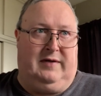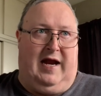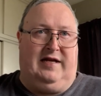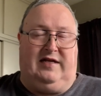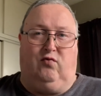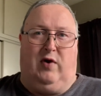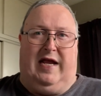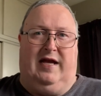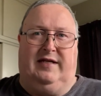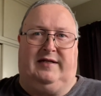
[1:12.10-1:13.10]
Andy
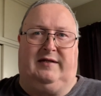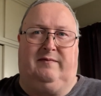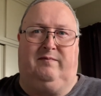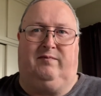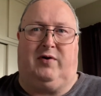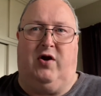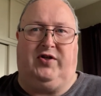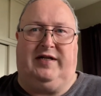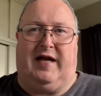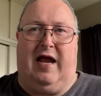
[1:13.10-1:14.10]
Weir's
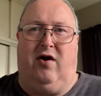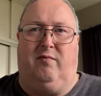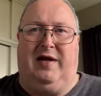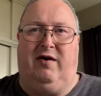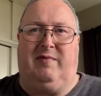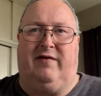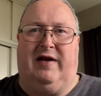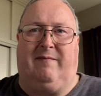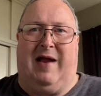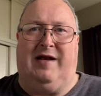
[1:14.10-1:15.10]
Project Hail Mary, but I've
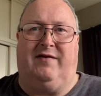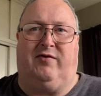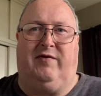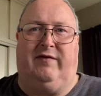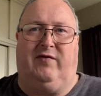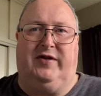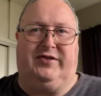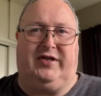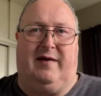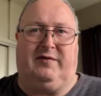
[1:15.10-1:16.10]
only made it through the
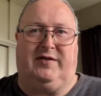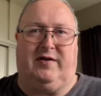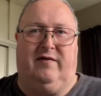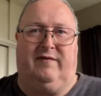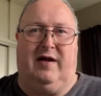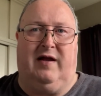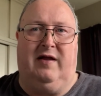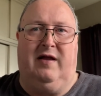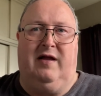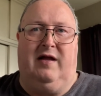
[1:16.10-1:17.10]
first chapter so far.
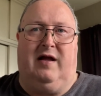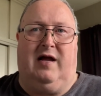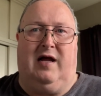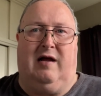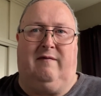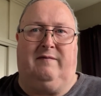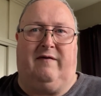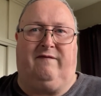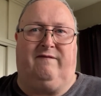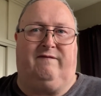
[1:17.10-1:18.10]

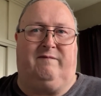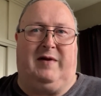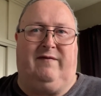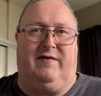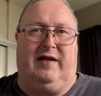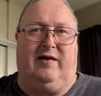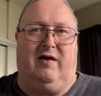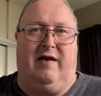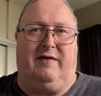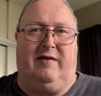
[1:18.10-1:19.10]
I've been feeling
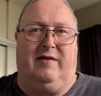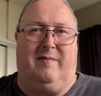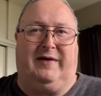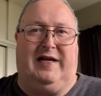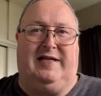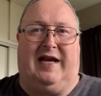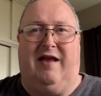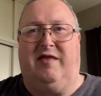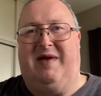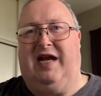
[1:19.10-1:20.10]
like that to
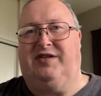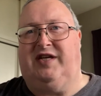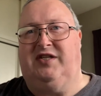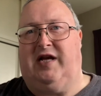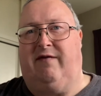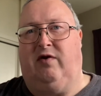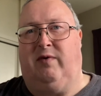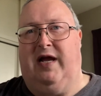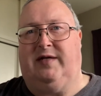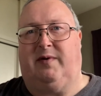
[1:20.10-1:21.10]
get the magazines out of the
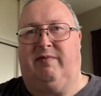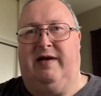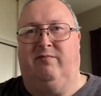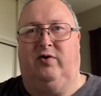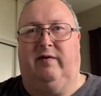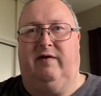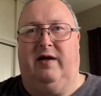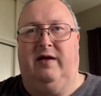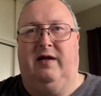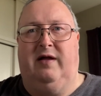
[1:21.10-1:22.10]
way is probably more of
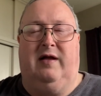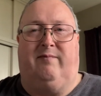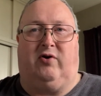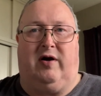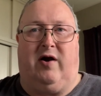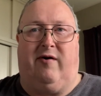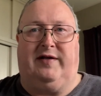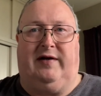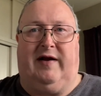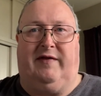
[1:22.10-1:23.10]
a
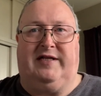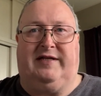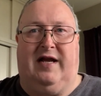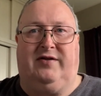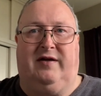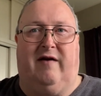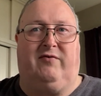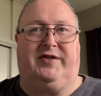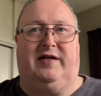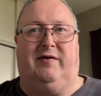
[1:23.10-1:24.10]
priority at this stage. Of
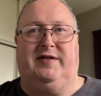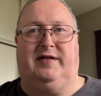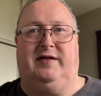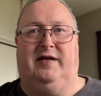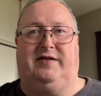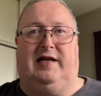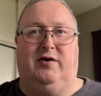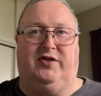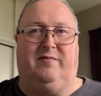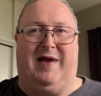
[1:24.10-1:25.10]
course, I know it's a
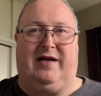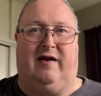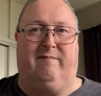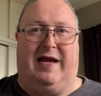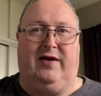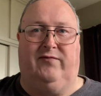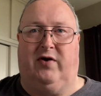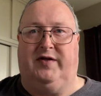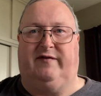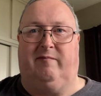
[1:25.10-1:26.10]
losing battle. I'm making
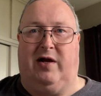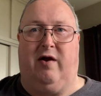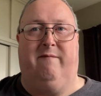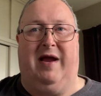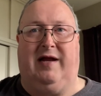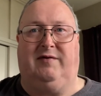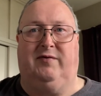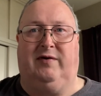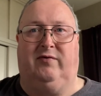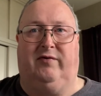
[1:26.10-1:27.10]
rods for my own back
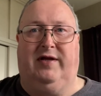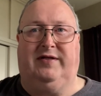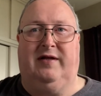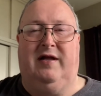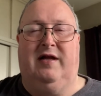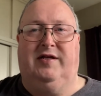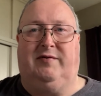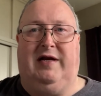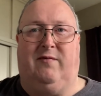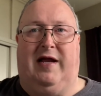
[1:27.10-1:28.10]
doing all this. So
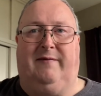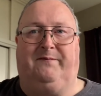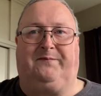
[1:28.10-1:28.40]
anyway,